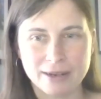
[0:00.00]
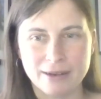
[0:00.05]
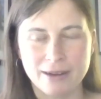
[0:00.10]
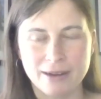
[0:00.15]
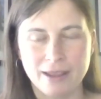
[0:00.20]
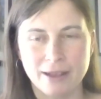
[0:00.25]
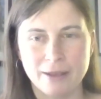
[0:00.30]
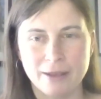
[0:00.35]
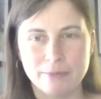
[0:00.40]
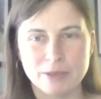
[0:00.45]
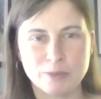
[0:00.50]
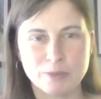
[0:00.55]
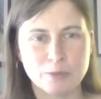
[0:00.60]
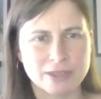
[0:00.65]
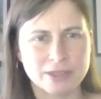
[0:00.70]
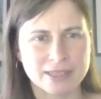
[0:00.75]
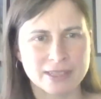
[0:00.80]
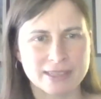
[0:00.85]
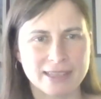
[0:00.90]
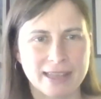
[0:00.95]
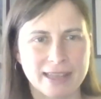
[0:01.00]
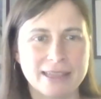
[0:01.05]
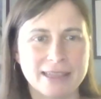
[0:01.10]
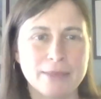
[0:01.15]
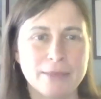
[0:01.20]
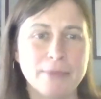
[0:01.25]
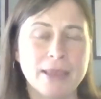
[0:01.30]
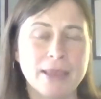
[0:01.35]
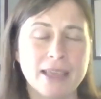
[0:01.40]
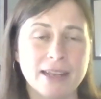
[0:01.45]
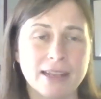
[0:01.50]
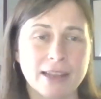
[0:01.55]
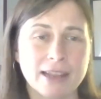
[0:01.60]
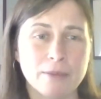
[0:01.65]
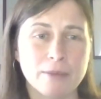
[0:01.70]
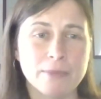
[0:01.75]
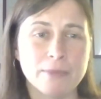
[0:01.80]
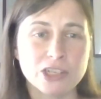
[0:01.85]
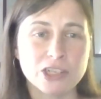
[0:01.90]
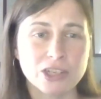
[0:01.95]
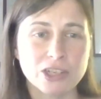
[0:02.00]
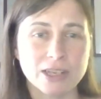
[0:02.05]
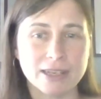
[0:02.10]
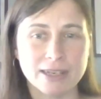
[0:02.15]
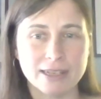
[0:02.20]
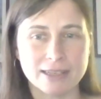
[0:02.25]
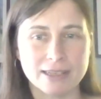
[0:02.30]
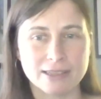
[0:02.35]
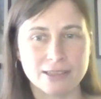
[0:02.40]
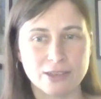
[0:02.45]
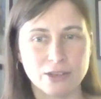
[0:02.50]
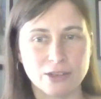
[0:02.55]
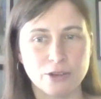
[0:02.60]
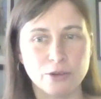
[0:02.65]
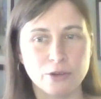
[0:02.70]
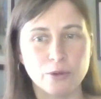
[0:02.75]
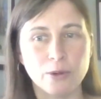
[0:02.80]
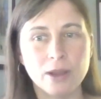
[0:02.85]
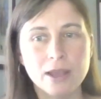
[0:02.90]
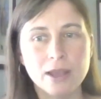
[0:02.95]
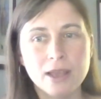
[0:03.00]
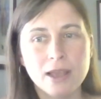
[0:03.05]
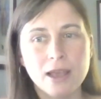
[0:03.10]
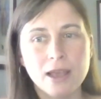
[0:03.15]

And um, as Marissa said at the beginning, our mission is to